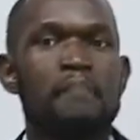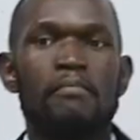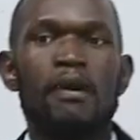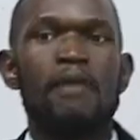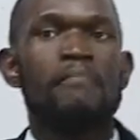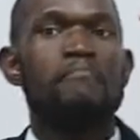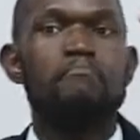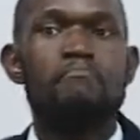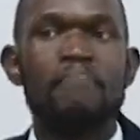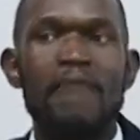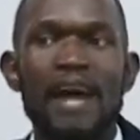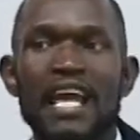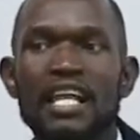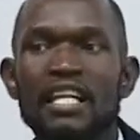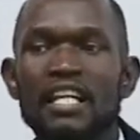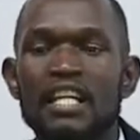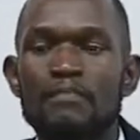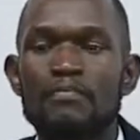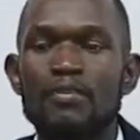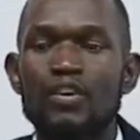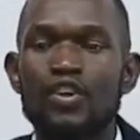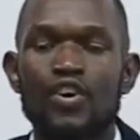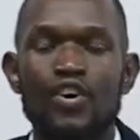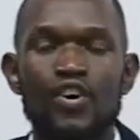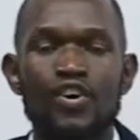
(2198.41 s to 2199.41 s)
but
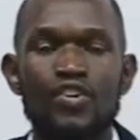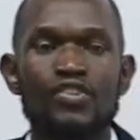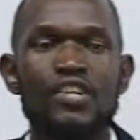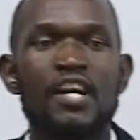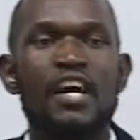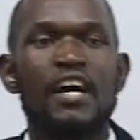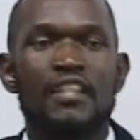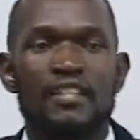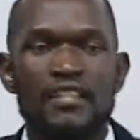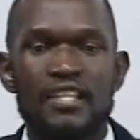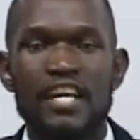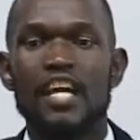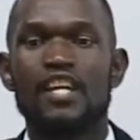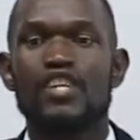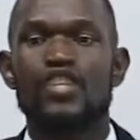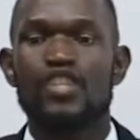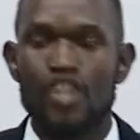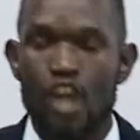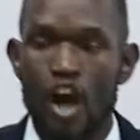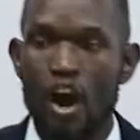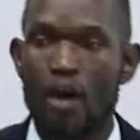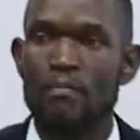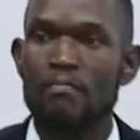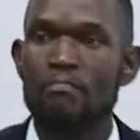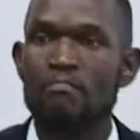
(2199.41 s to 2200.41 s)
mainly because they
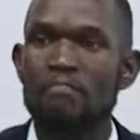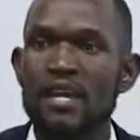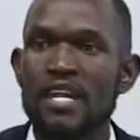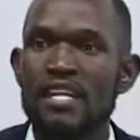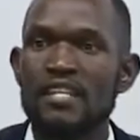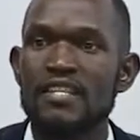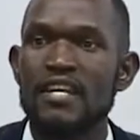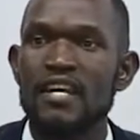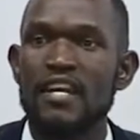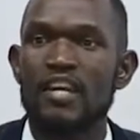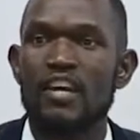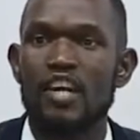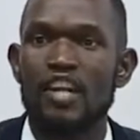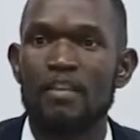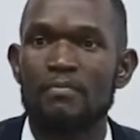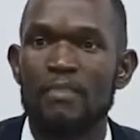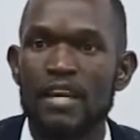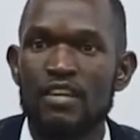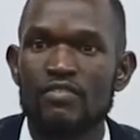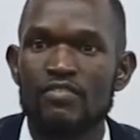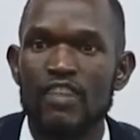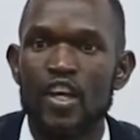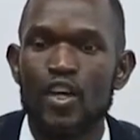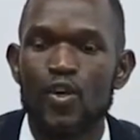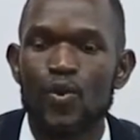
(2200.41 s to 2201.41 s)
don't meet the
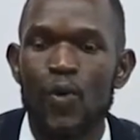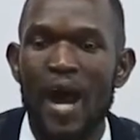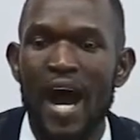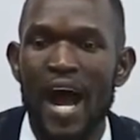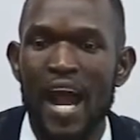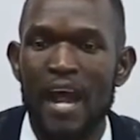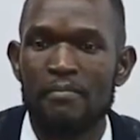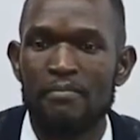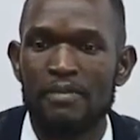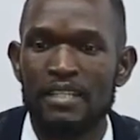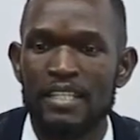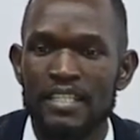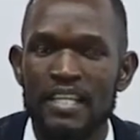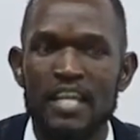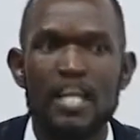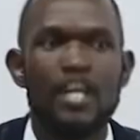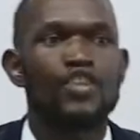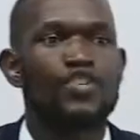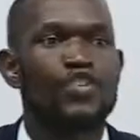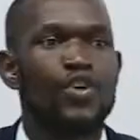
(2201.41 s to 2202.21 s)
academic requirement.